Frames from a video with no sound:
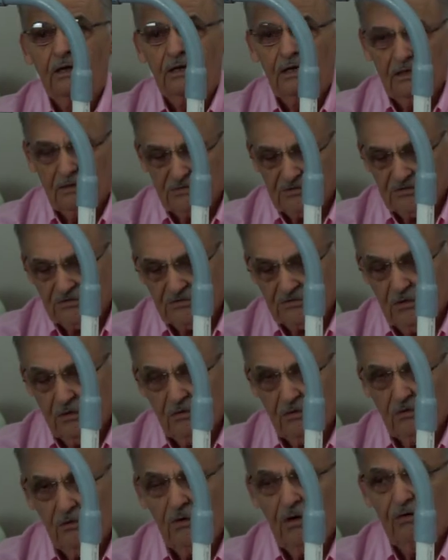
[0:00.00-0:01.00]
A
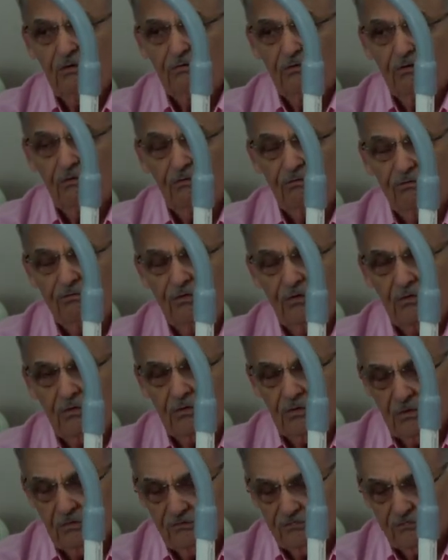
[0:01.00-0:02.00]
slow,
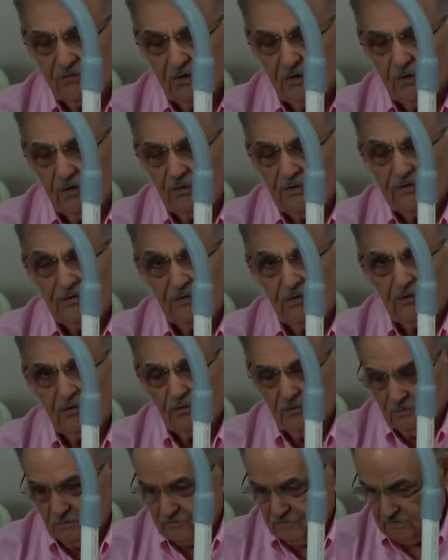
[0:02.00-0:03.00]
full flow in the
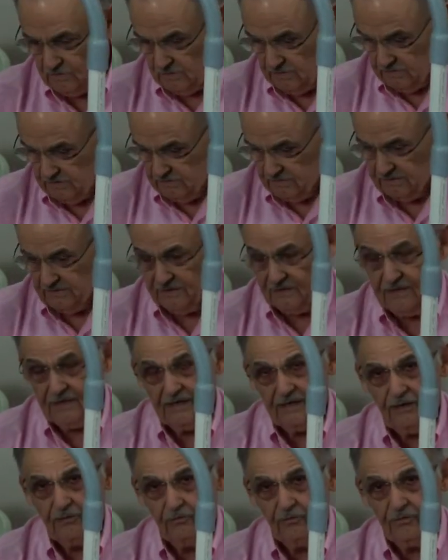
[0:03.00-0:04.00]
hose to get it
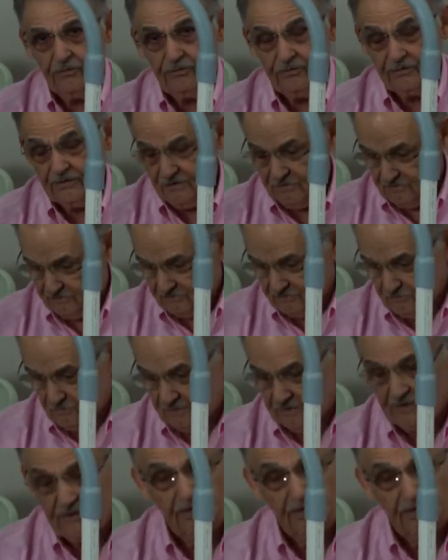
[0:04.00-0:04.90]
out where you can just run it